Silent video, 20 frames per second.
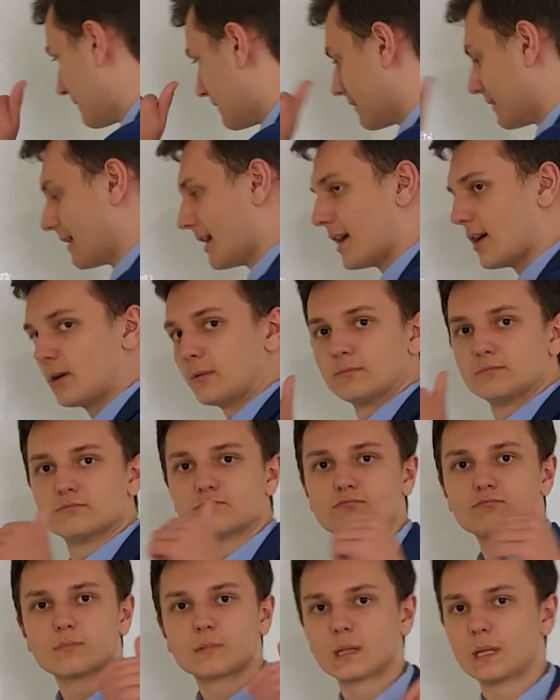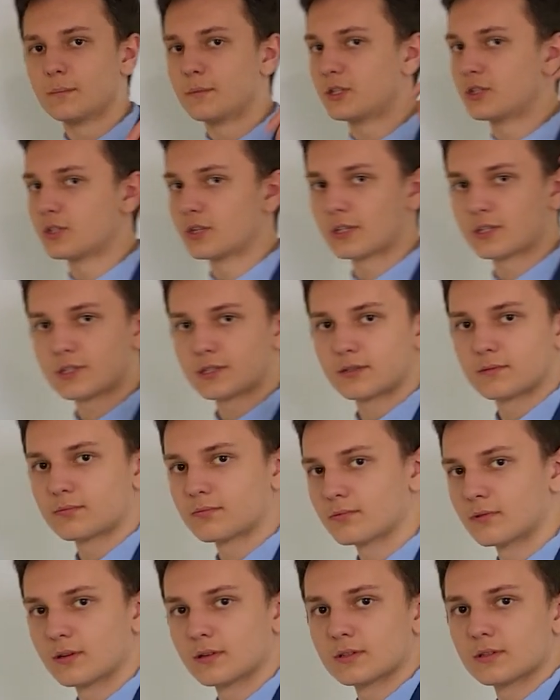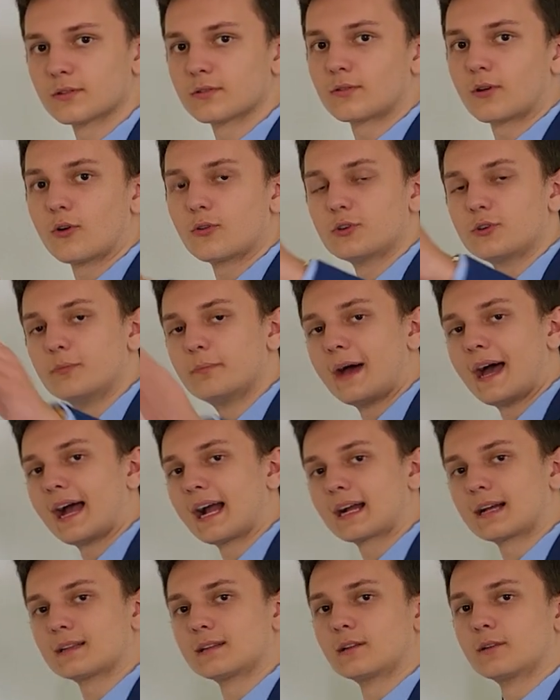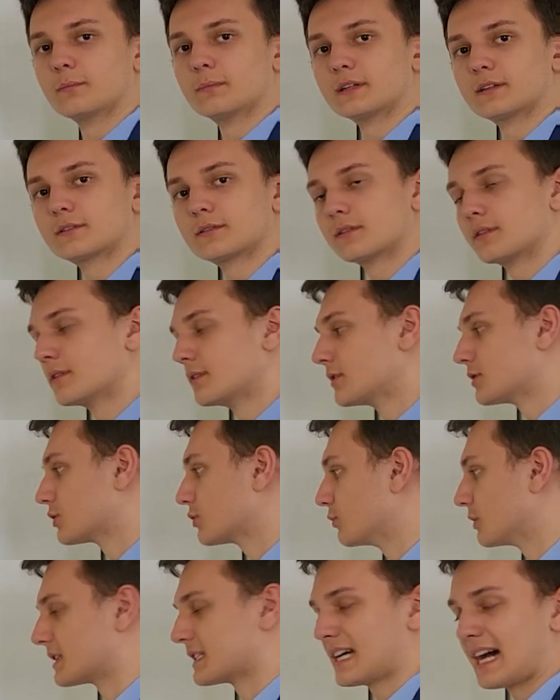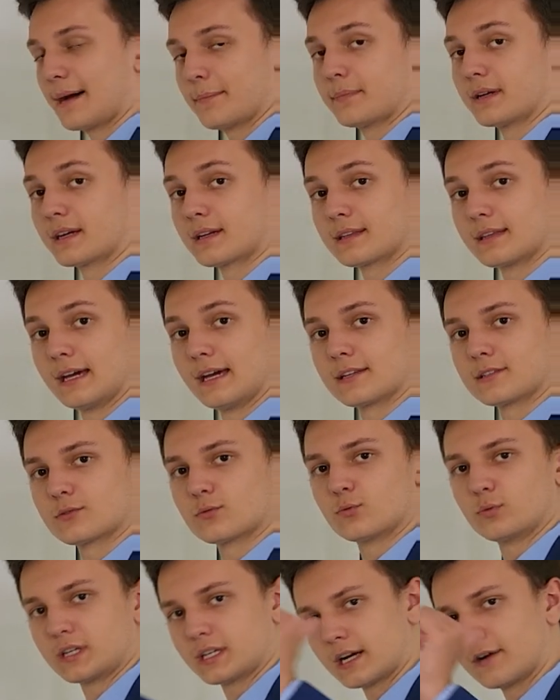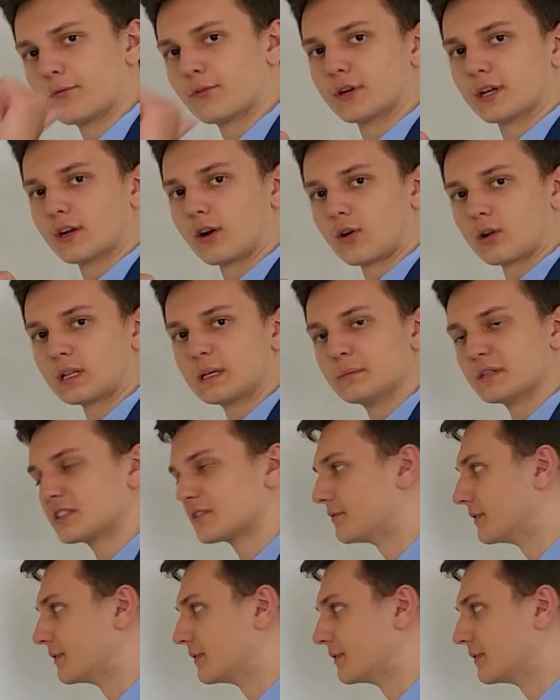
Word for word: Now, let me just throw you back a little bit to a topic that we covered in our limits